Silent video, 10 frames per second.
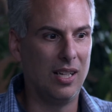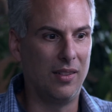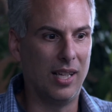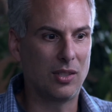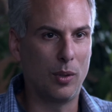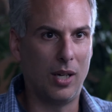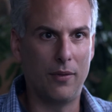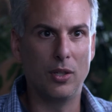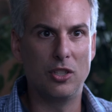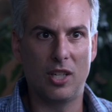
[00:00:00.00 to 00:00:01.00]
that's where
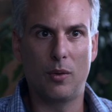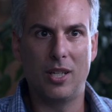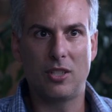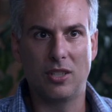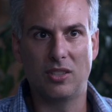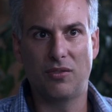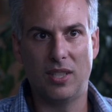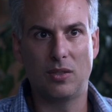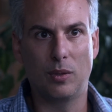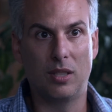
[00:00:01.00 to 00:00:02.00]
every generation is
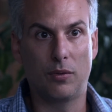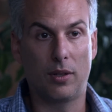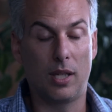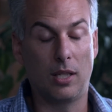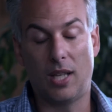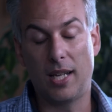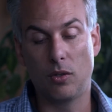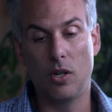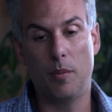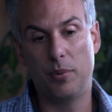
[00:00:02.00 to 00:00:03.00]
faced with different things. I
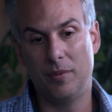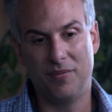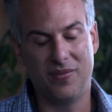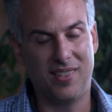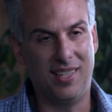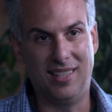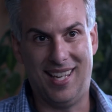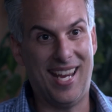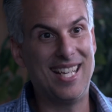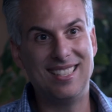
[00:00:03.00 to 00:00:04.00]
grew up in the
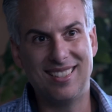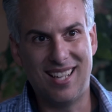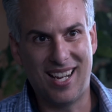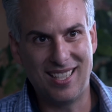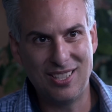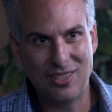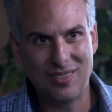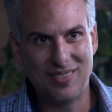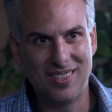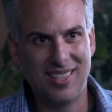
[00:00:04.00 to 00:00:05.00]
80s and 90s
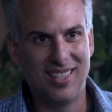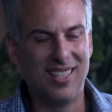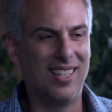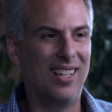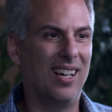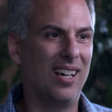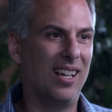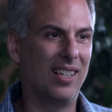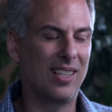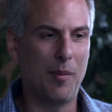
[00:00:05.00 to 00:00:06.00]
and got